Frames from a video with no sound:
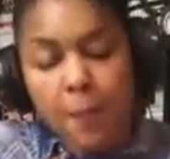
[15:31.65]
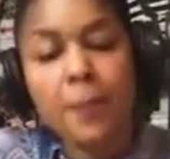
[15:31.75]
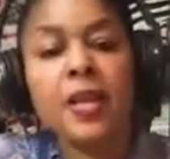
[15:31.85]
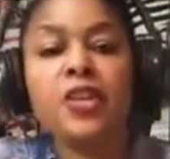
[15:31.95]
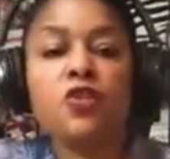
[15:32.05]

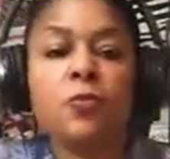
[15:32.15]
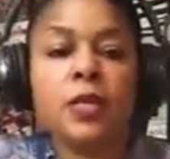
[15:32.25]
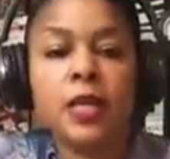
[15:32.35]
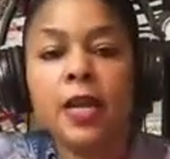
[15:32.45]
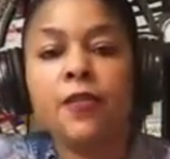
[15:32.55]
Menu
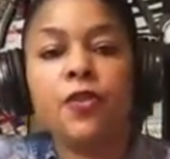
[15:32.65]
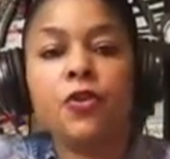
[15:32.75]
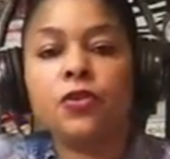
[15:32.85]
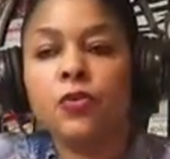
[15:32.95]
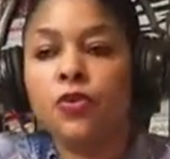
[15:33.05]
Monday. For
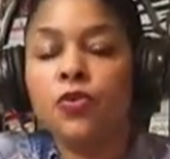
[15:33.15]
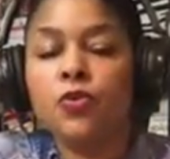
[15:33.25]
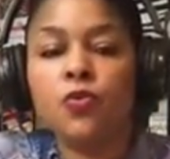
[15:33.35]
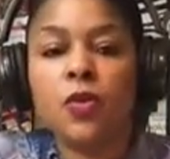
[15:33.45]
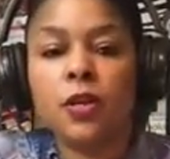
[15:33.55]
those of you who
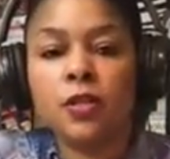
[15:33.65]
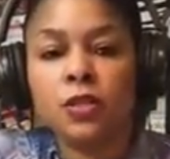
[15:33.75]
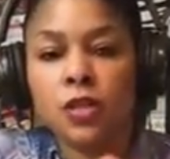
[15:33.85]
want to